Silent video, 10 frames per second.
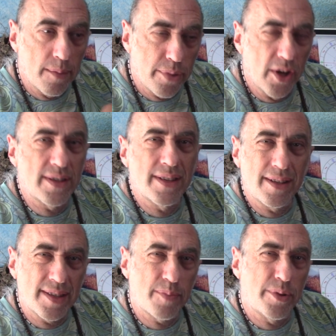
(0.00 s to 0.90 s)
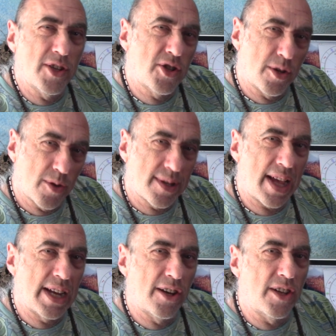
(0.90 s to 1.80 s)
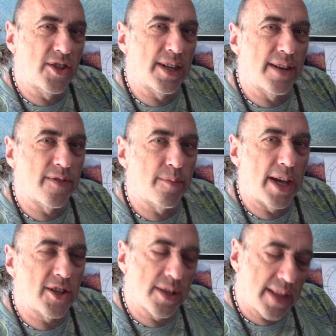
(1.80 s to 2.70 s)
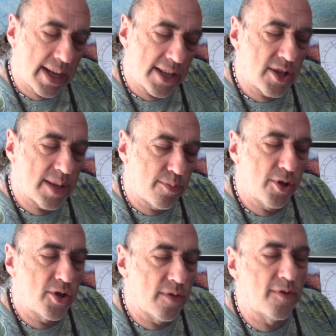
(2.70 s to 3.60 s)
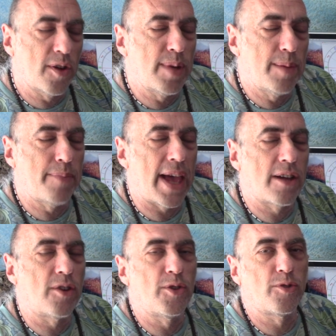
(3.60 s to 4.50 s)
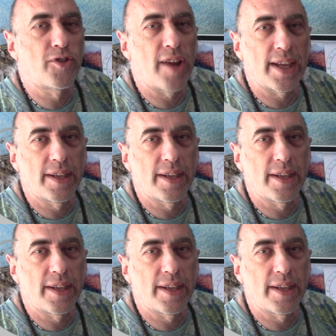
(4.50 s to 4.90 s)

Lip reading: personal, spiritual, or psychological information that can just put you firmly back on your track.